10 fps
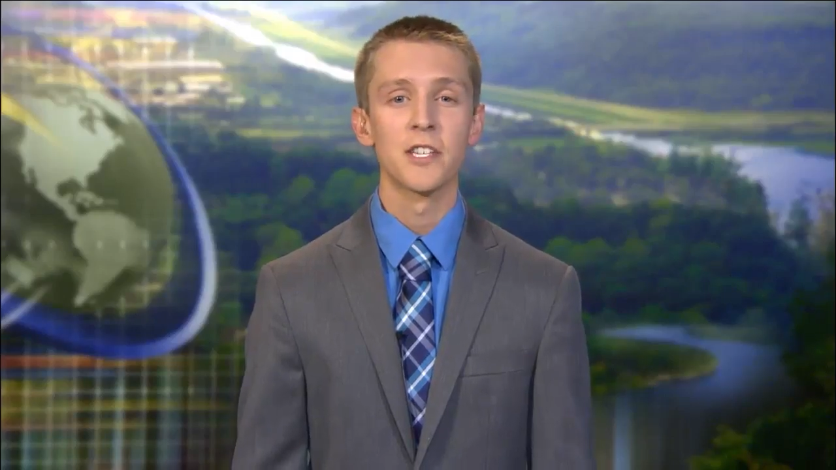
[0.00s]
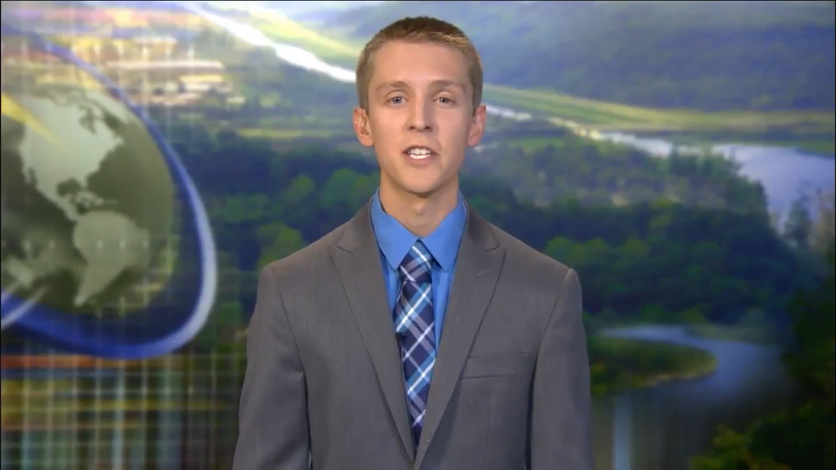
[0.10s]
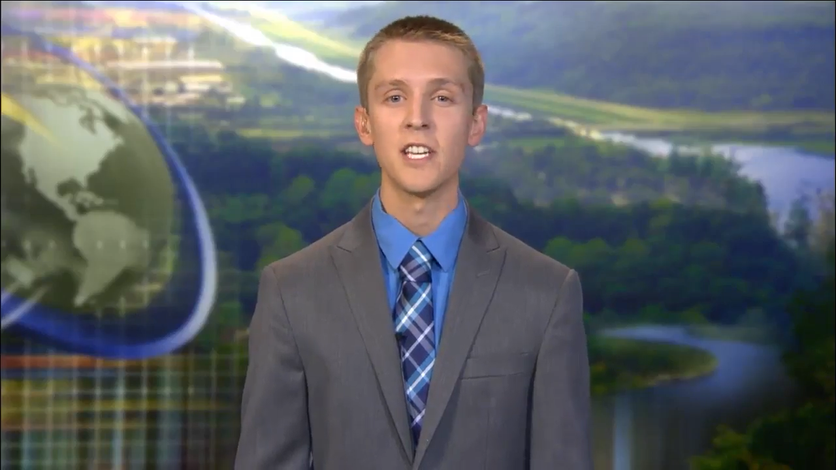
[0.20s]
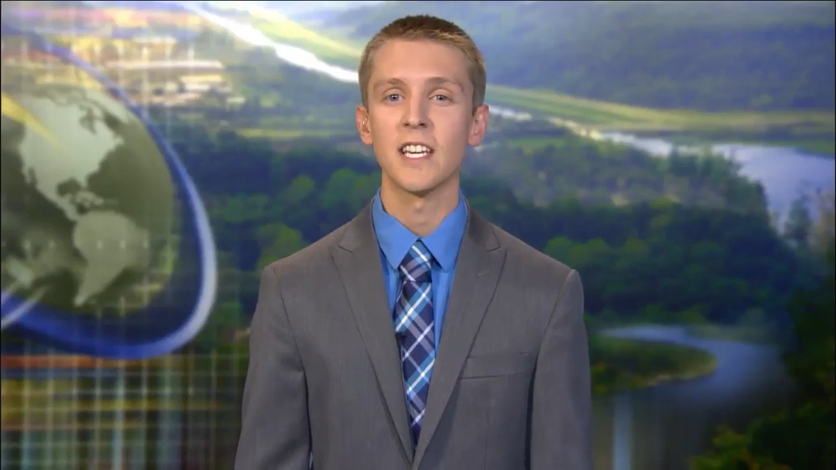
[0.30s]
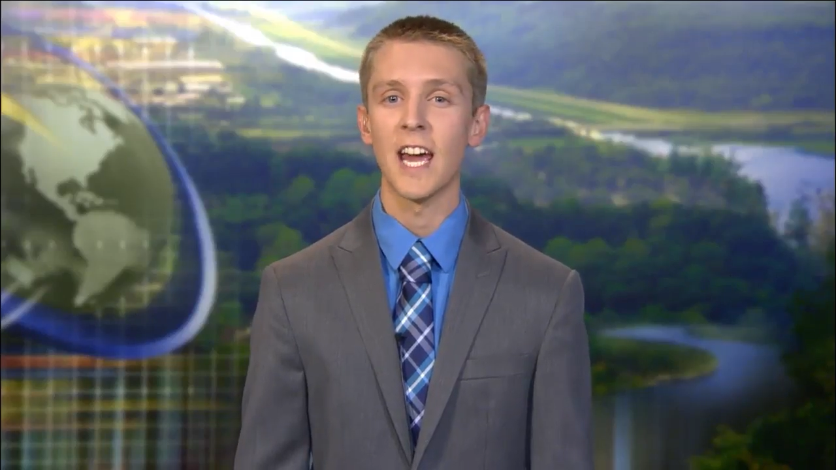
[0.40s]

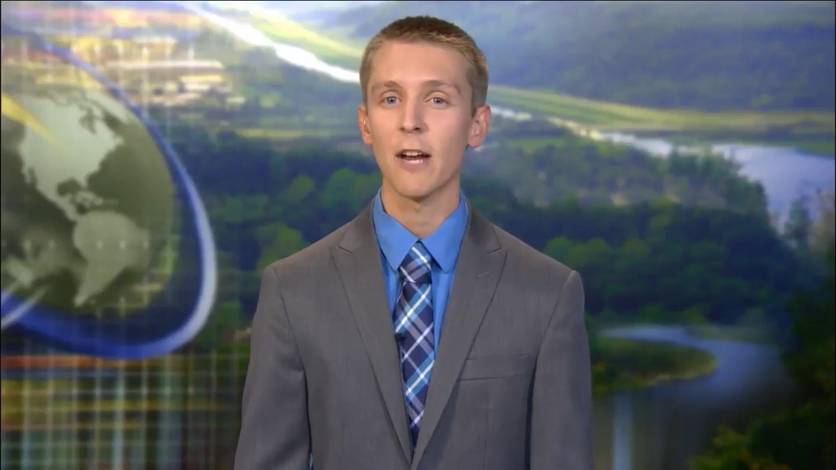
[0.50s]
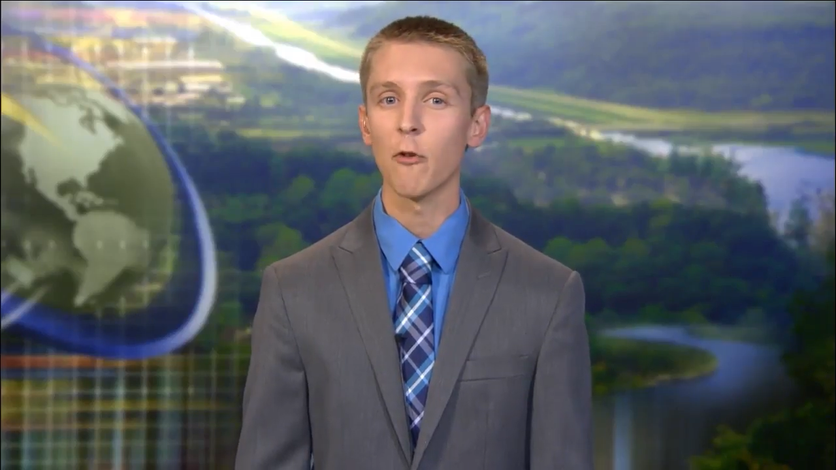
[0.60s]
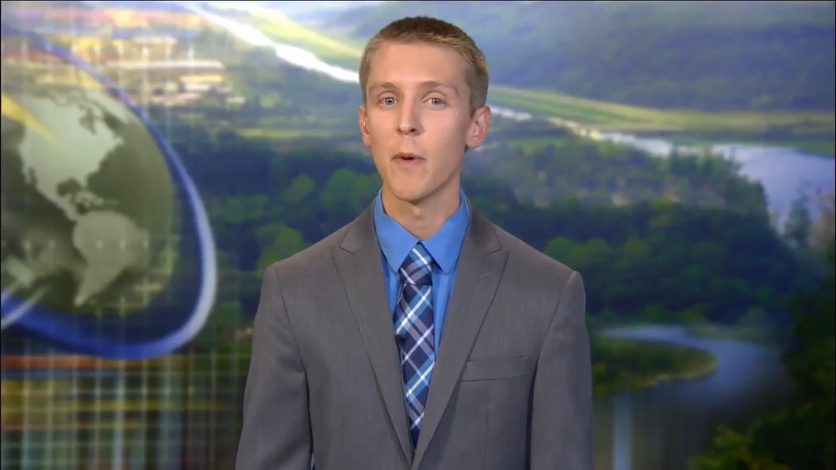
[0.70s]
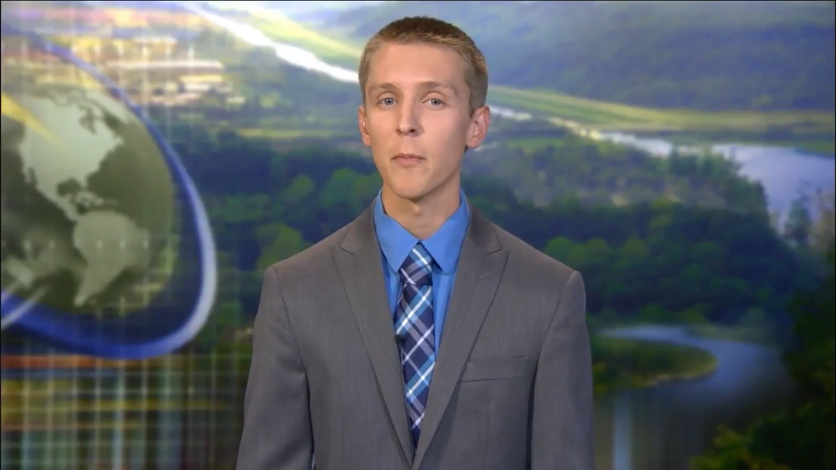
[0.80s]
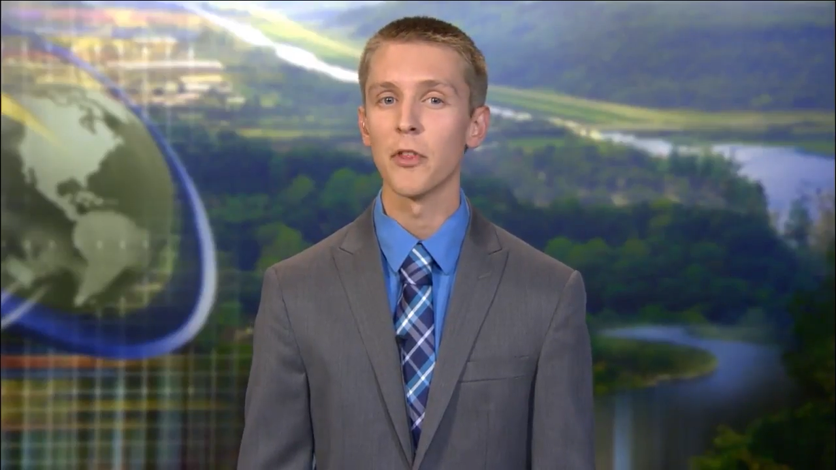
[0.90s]
says he can't
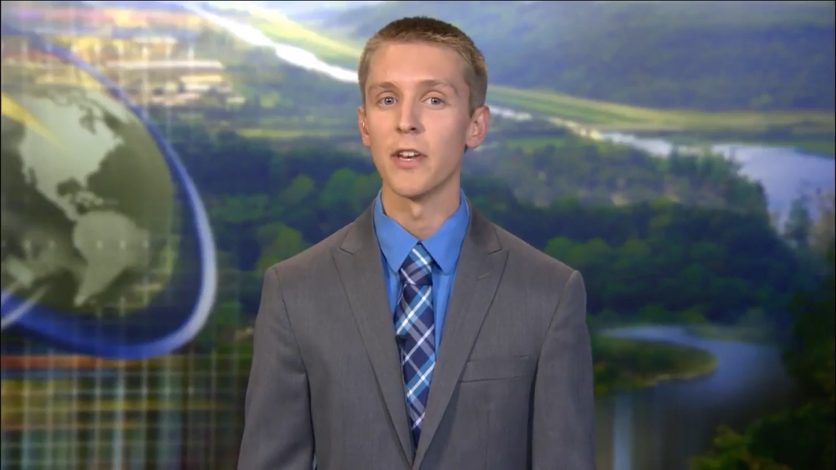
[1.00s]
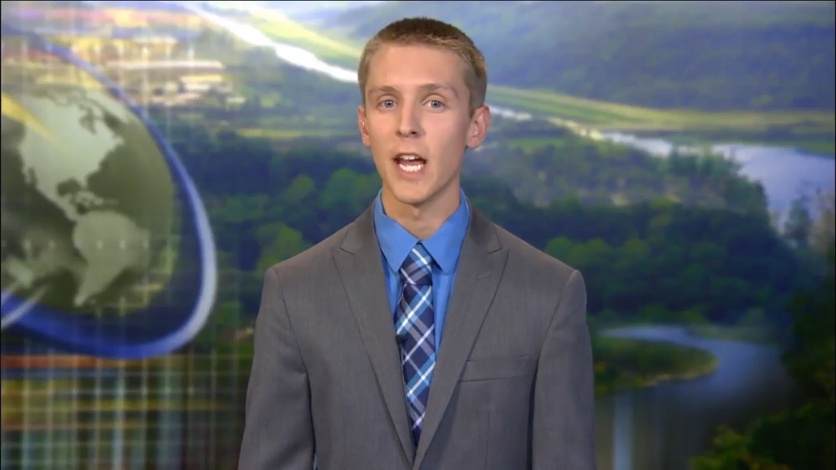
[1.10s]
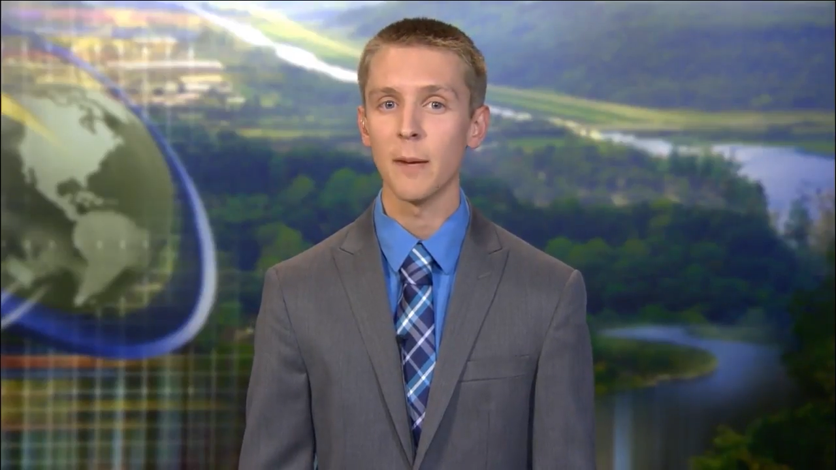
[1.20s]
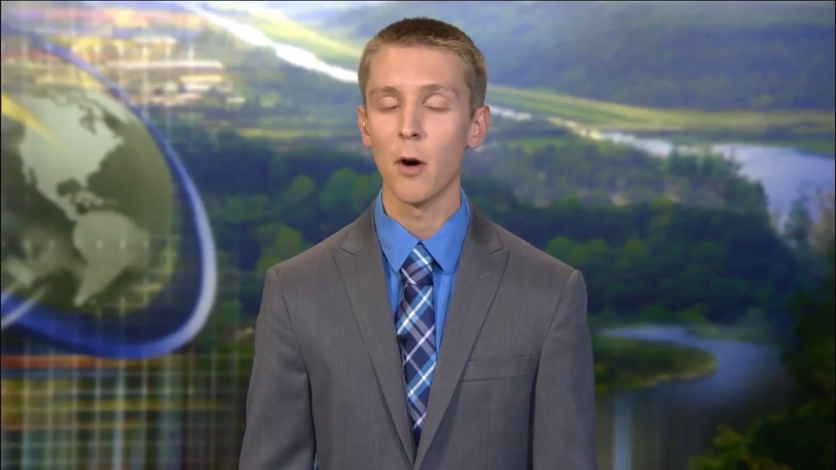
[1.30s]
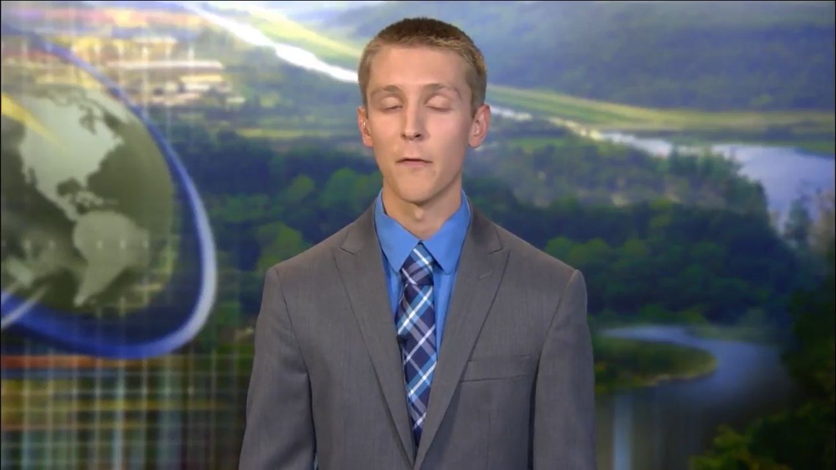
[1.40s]
remember the
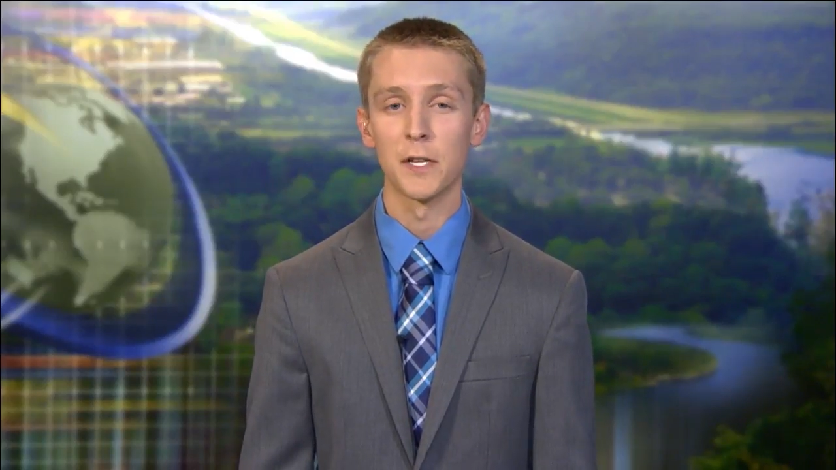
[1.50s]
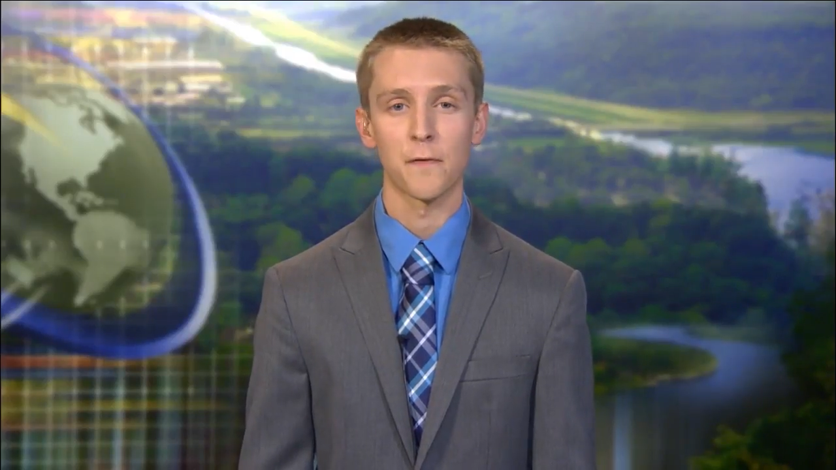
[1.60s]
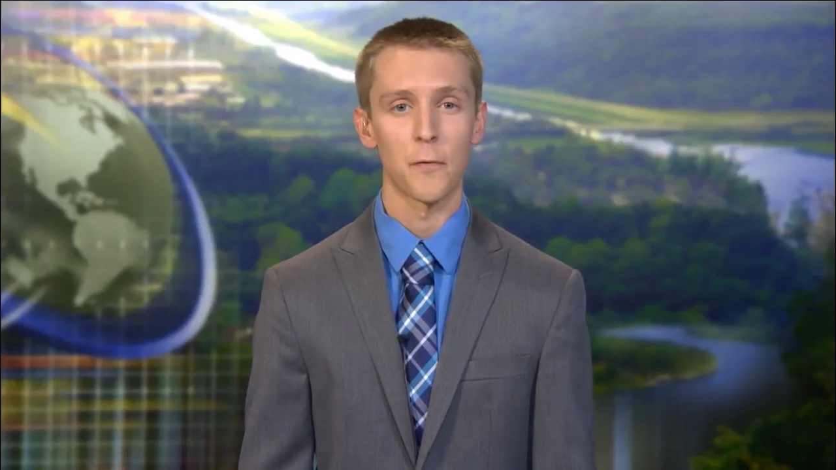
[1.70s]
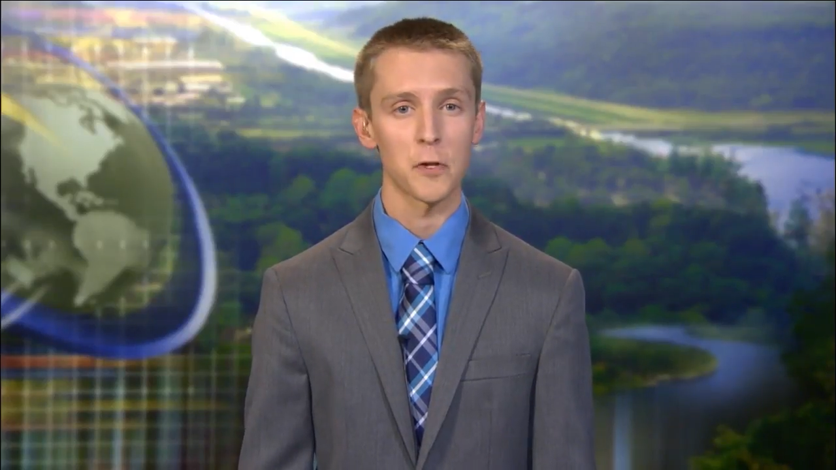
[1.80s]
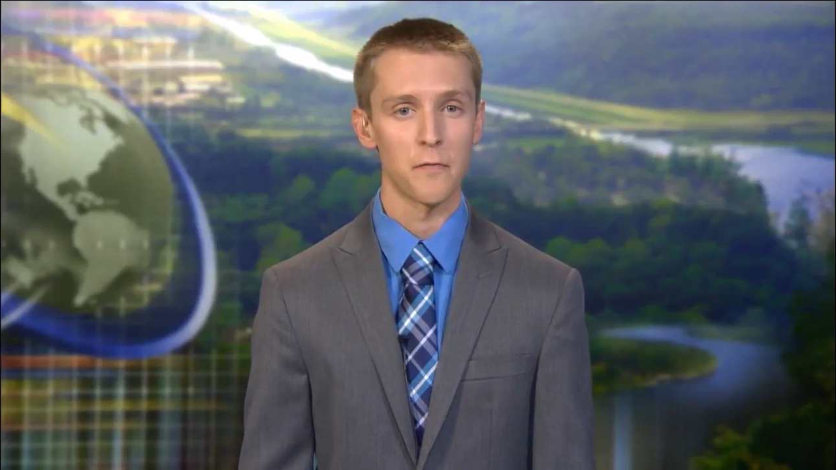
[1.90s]
name of
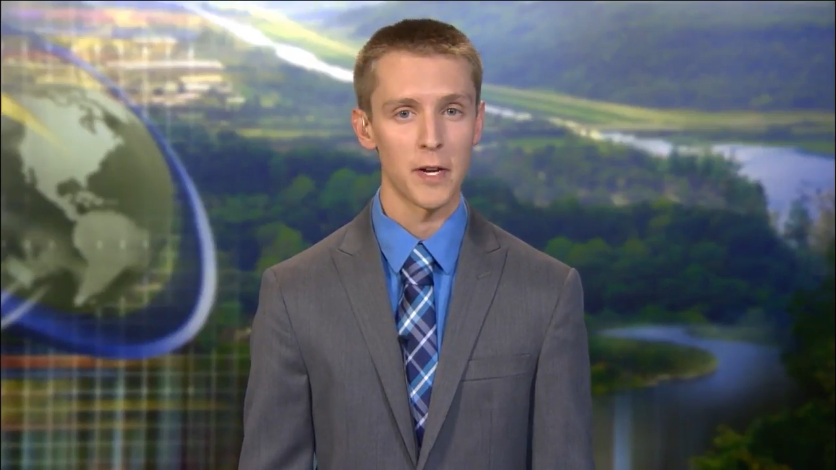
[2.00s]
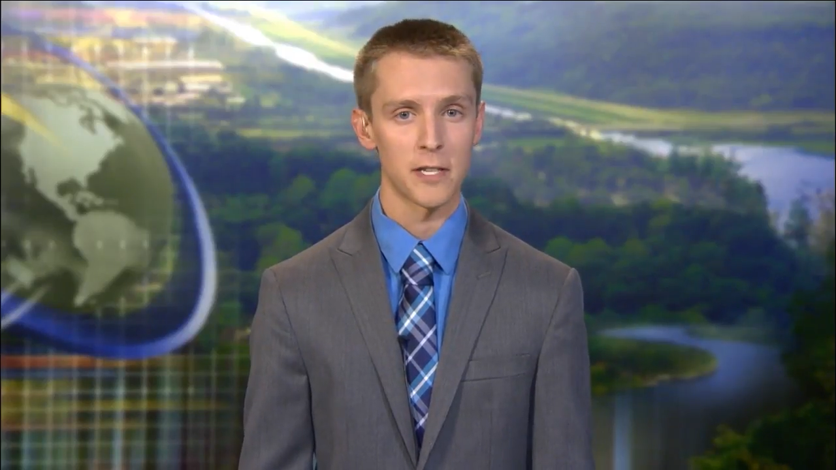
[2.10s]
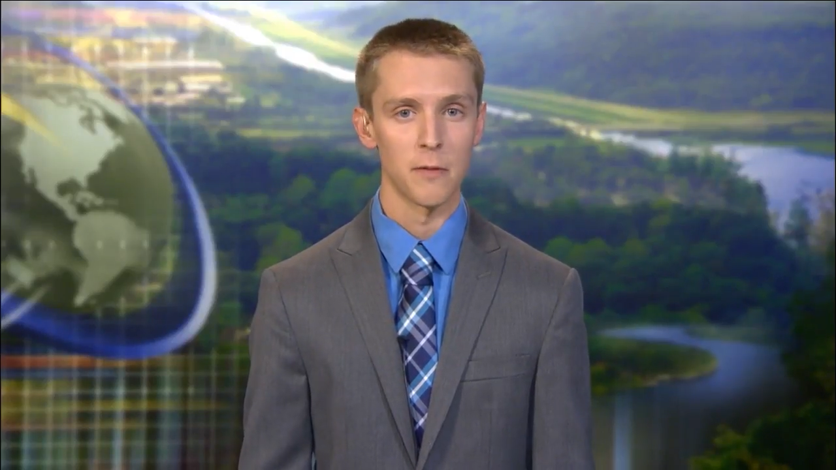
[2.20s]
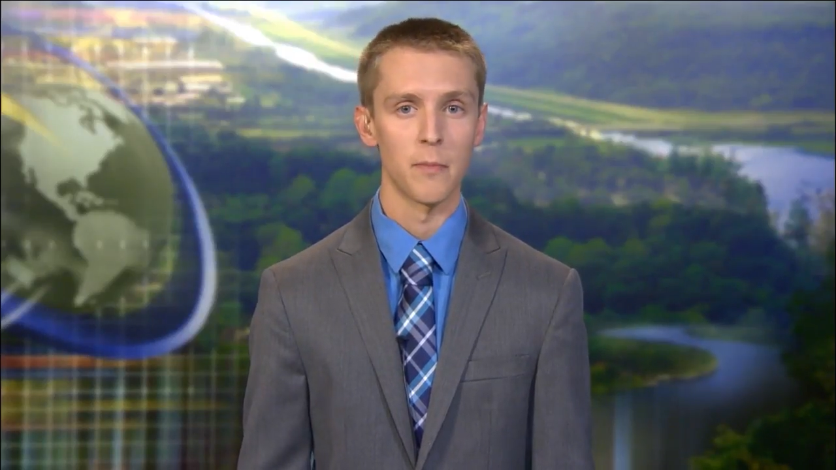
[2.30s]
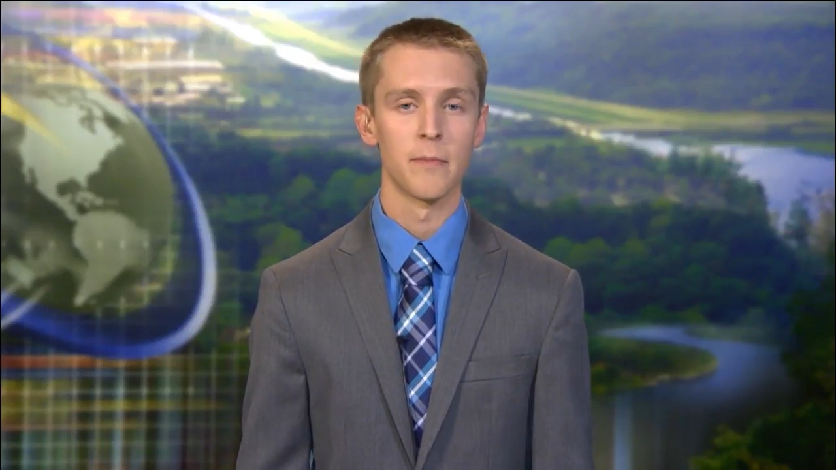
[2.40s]
his first
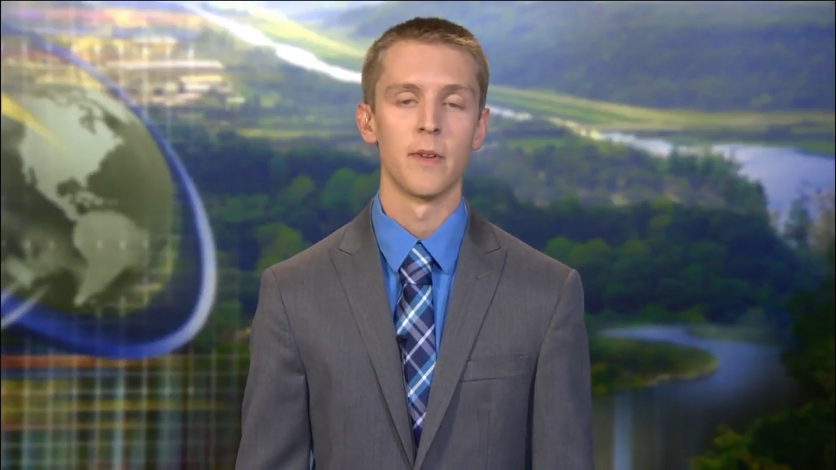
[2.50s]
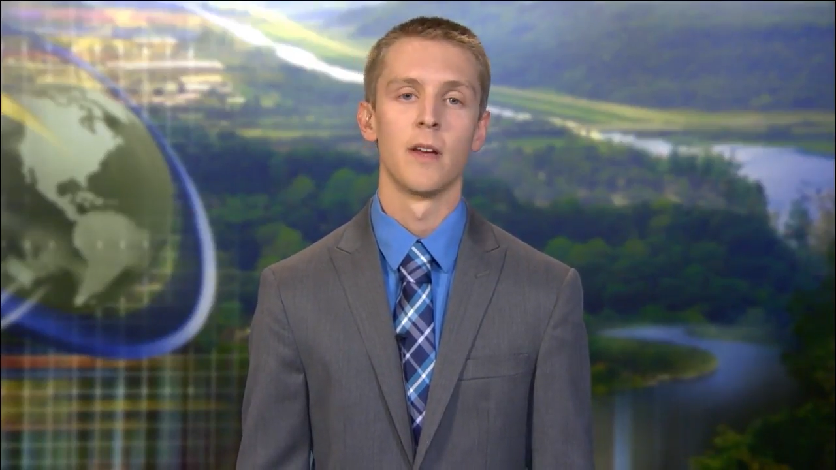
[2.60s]
victim.